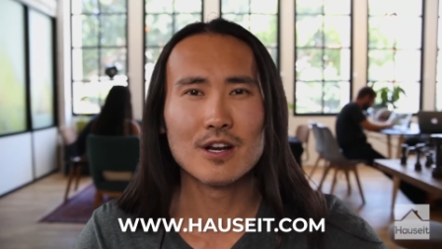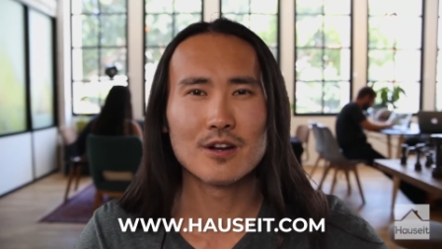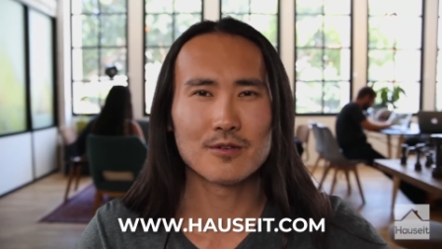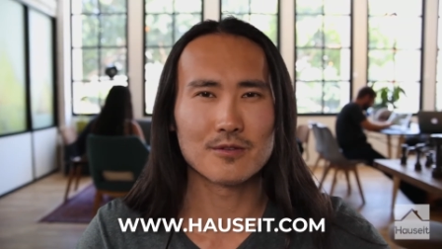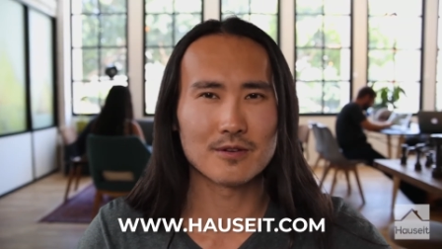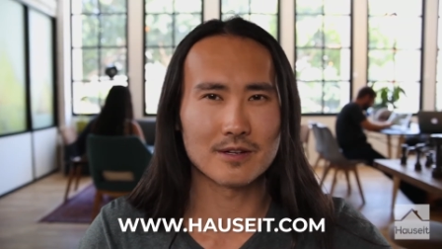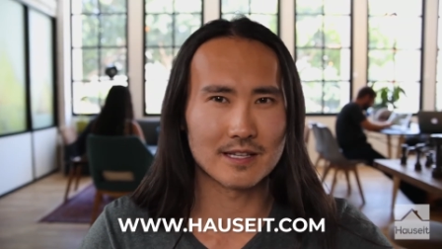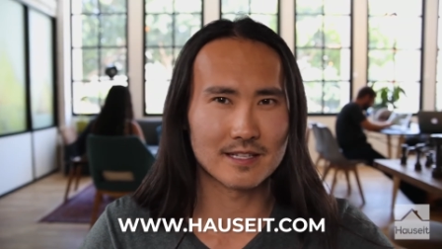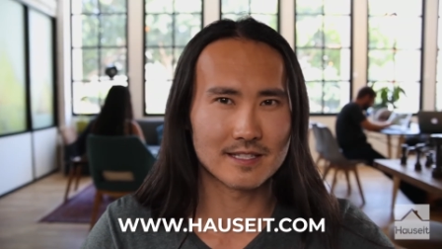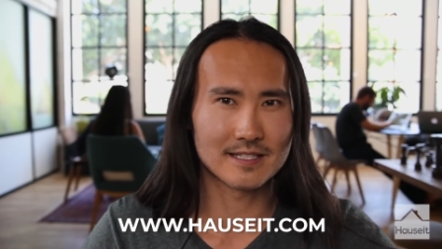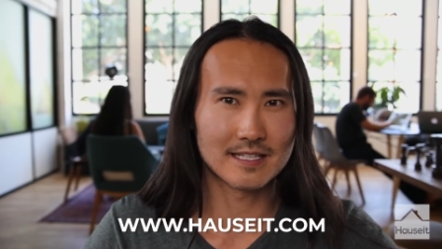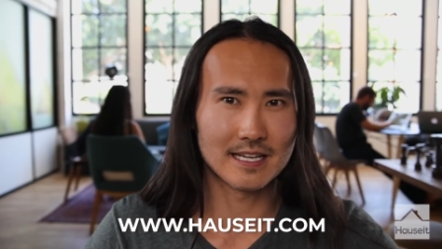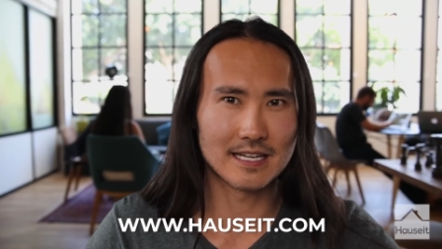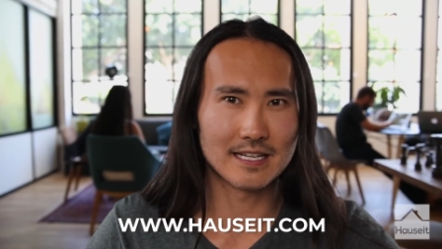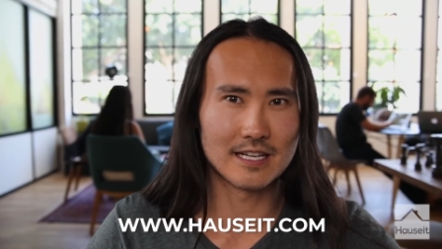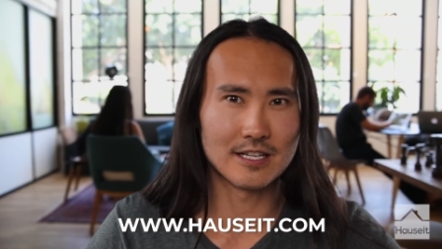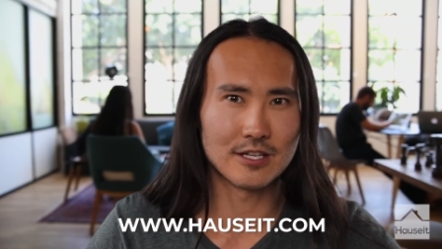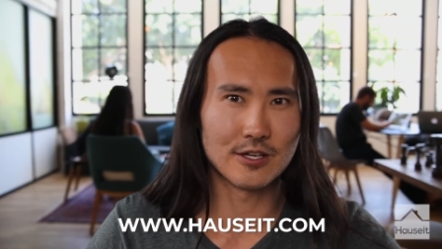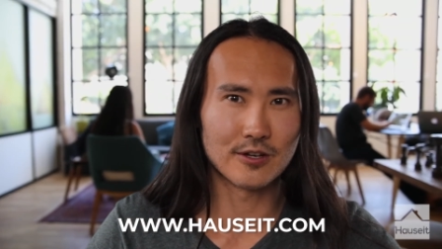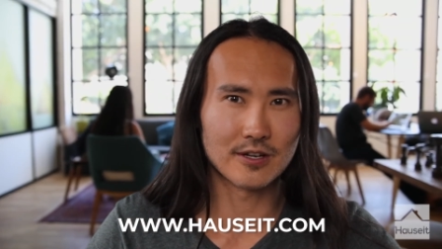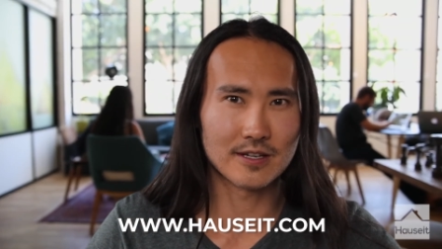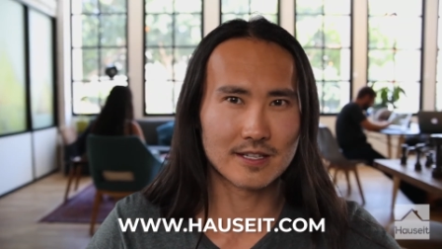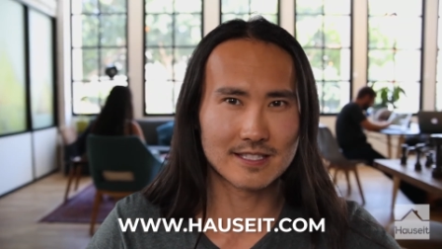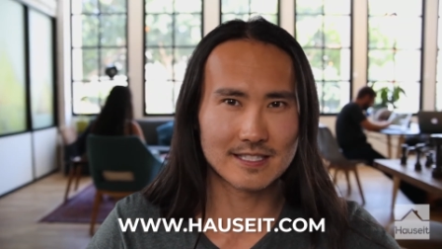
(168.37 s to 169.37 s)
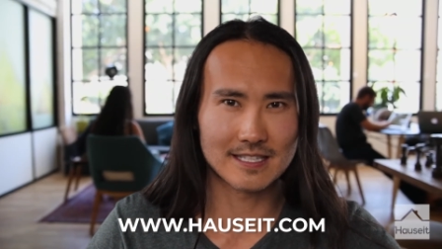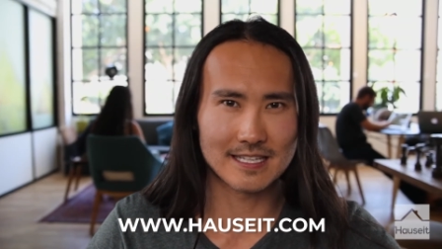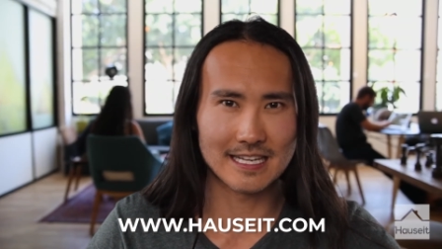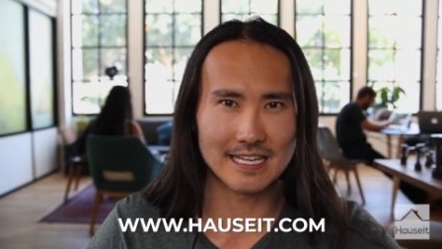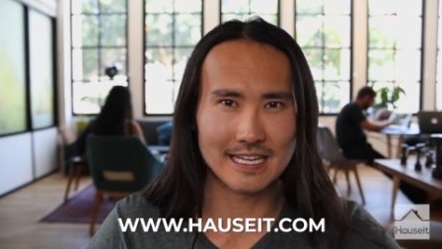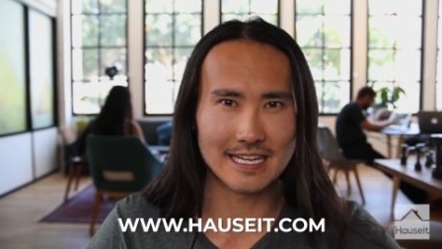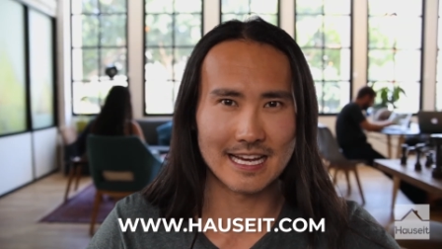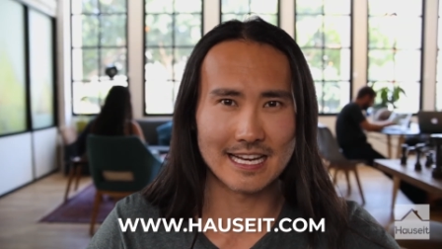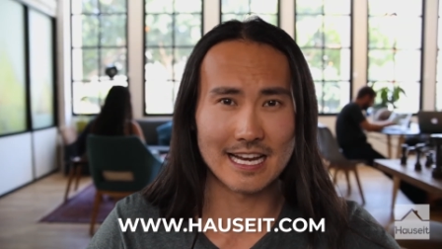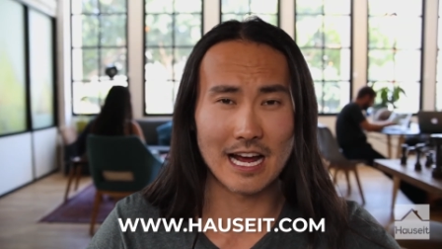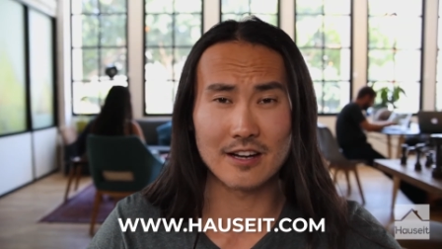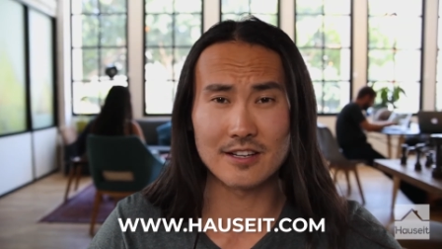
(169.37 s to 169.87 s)
real estate in New York
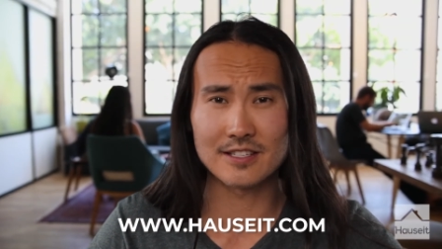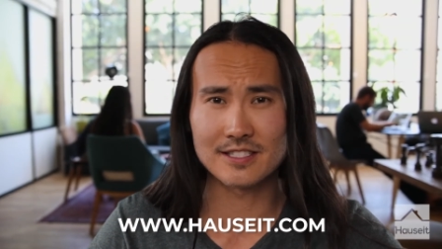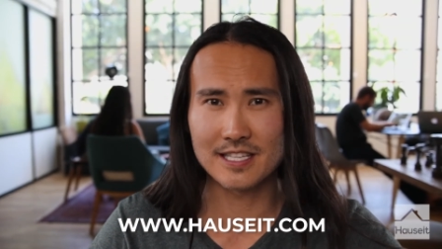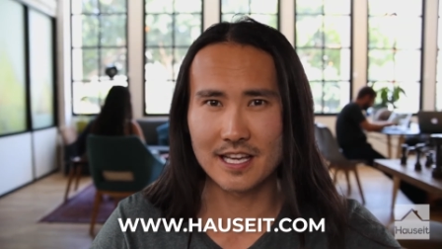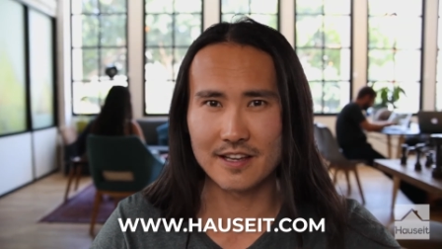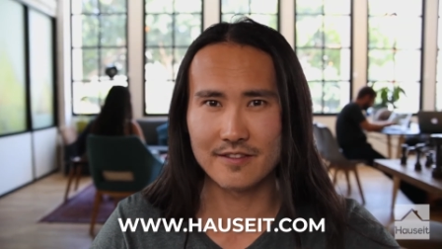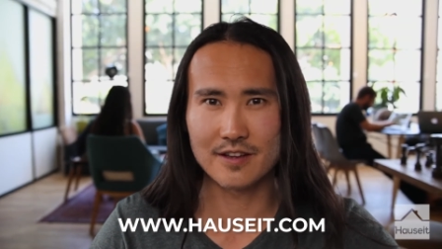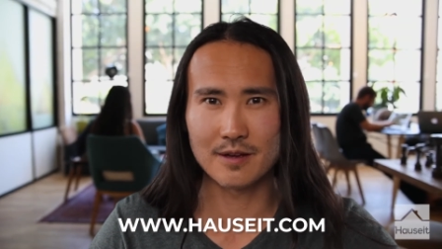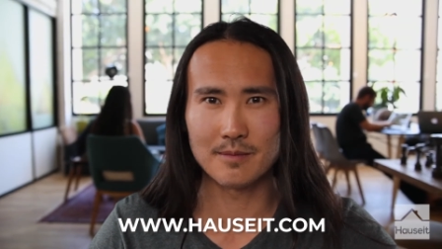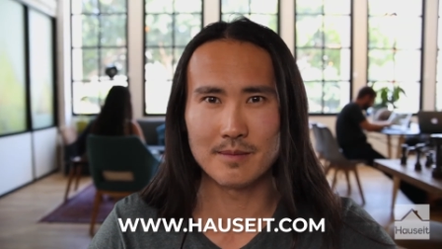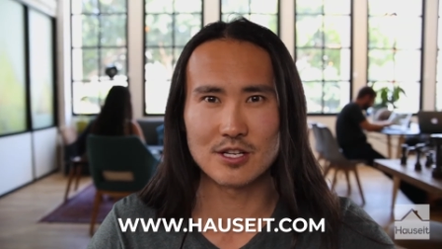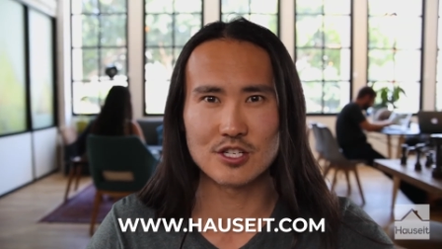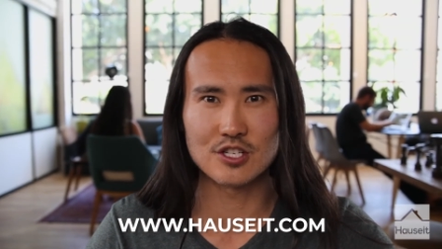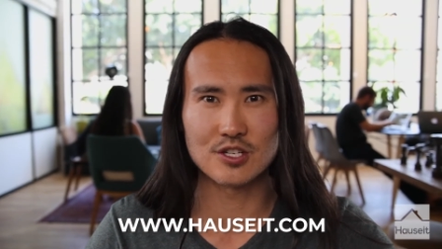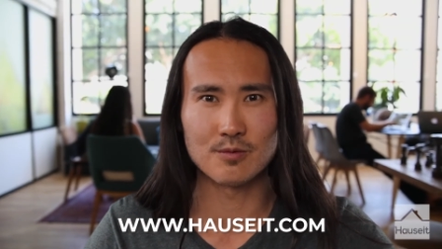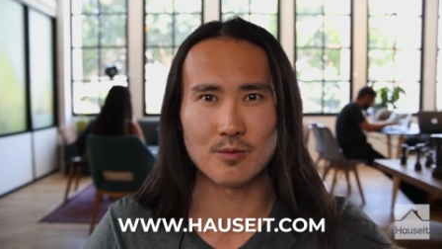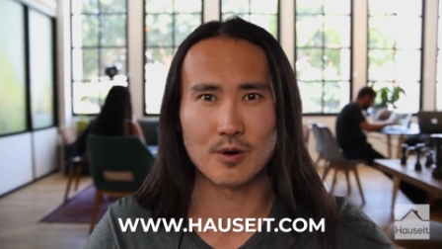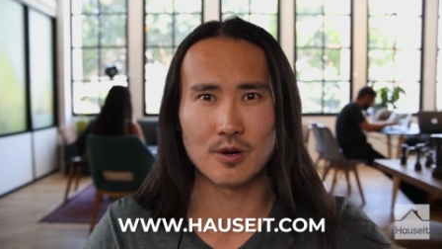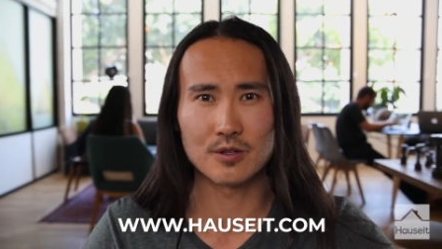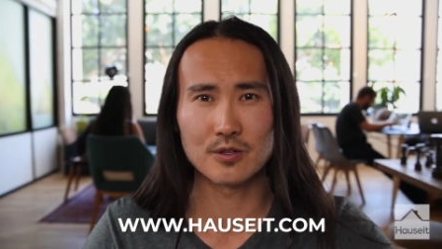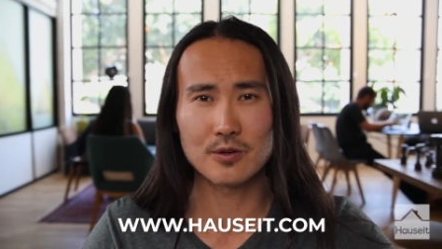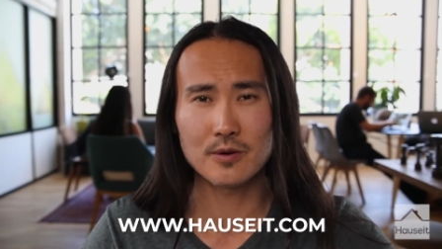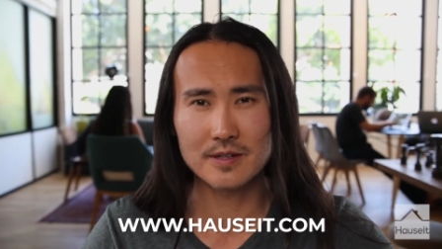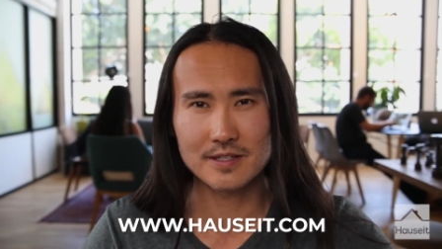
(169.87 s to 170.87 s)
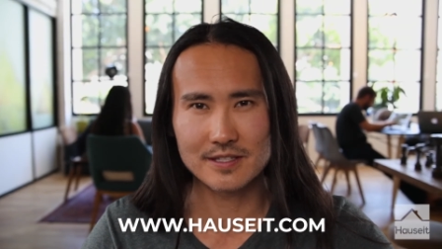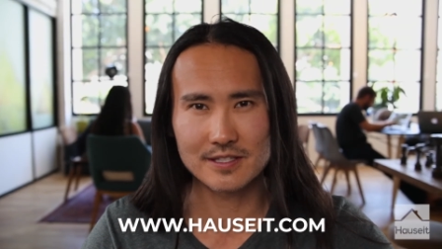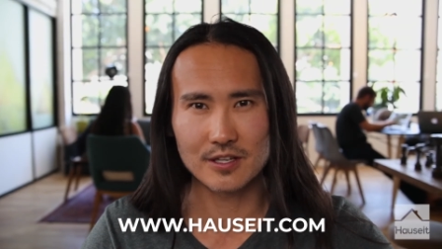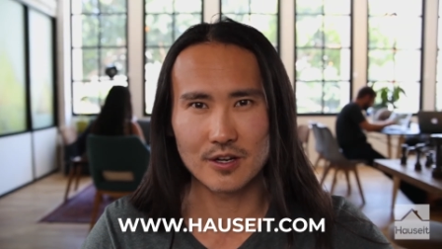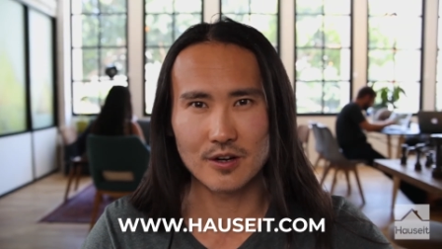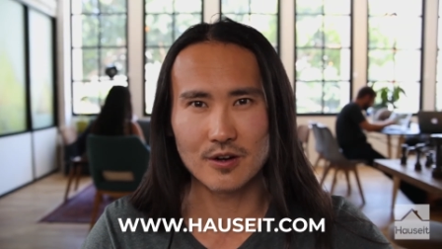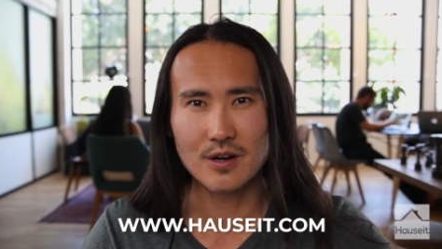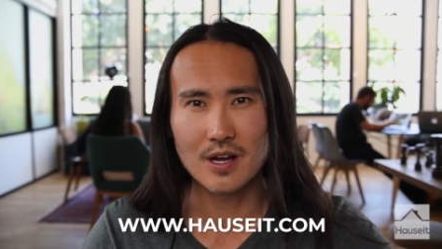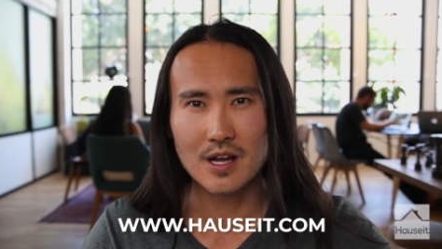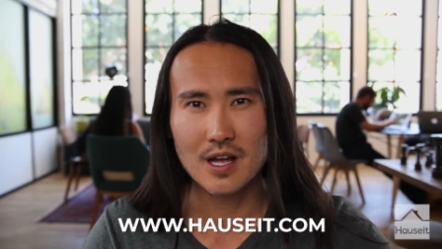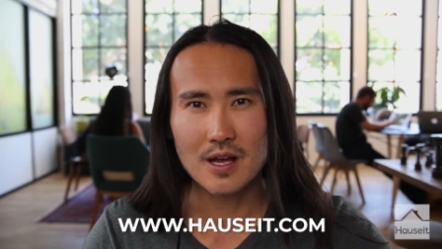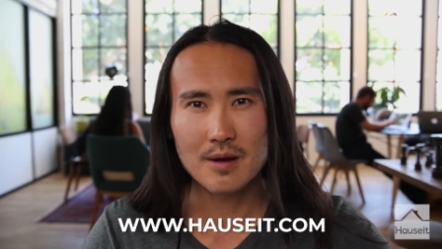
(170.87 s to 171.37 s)
City and how to save commission while doing
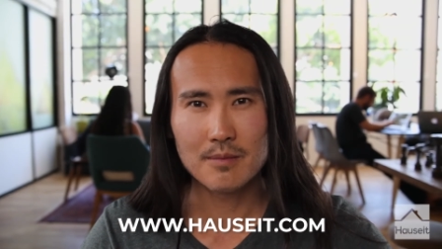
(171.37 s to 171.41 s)
so,